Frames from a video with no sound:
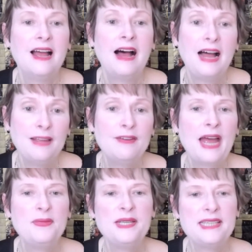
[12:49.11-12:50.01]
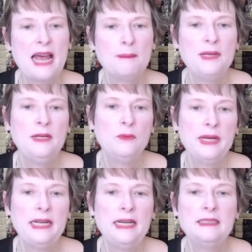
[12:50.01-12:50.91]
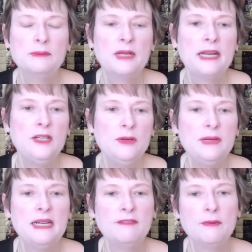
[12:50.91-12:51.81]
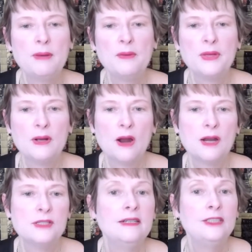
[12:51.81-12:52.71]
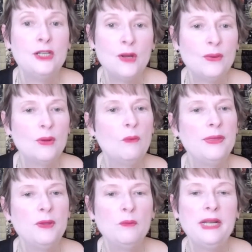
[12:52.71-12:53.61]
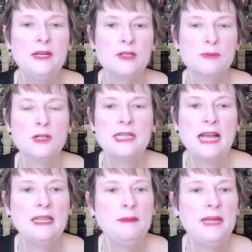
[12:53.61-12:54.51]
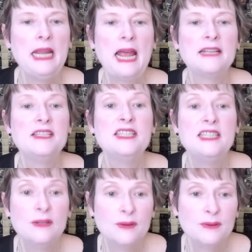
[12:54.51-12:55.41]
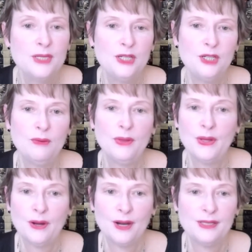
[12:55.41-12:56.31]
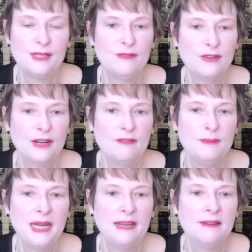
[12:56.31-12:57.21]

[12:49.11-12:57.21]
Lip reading: I have had this happen in readings when I knew enough about the cards to know that what the readers were telling me had zero to do with the cards in front of me.